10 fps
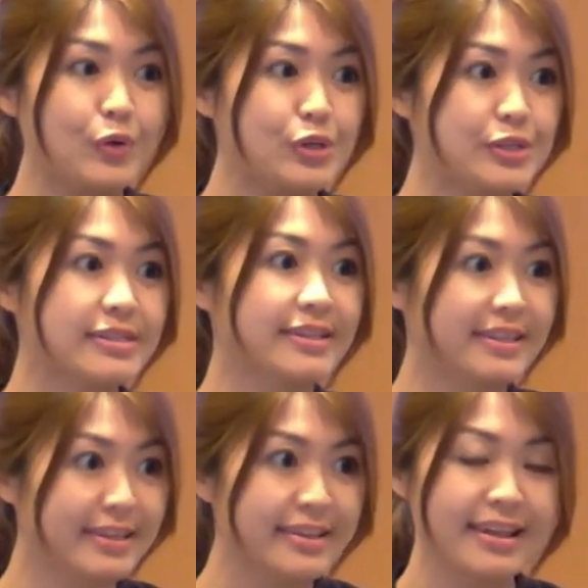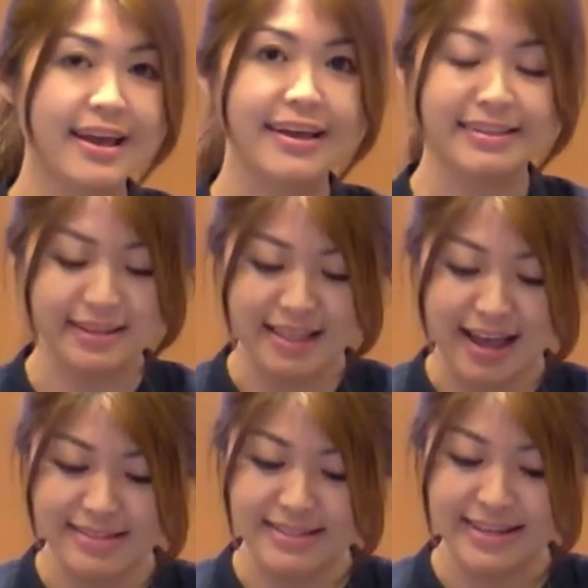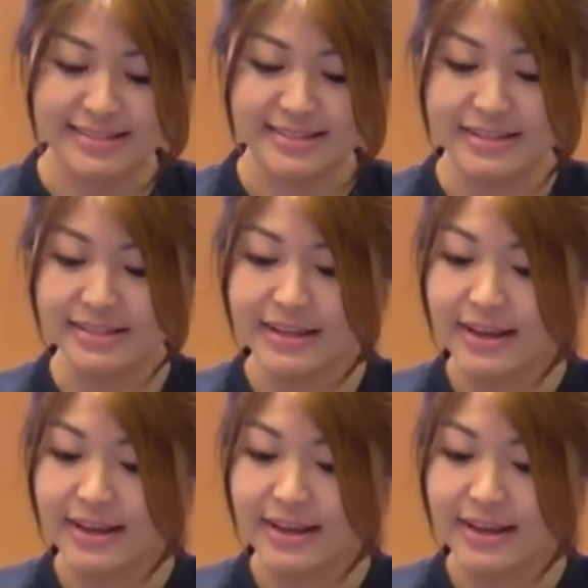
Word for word: which is the third and the last lesson